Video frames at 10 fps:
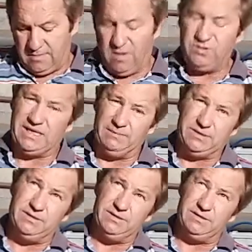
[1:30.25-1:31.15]
Most
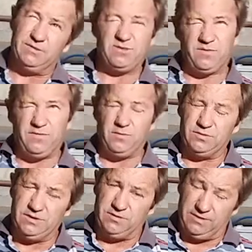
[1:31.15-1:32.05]
Gibsons are sort of
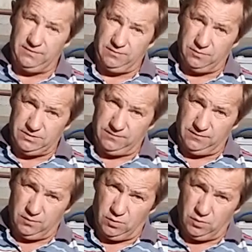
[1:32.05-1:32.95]
43,
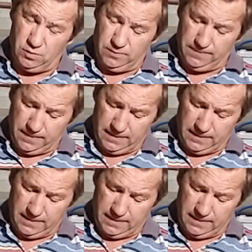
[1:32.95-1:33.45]
44.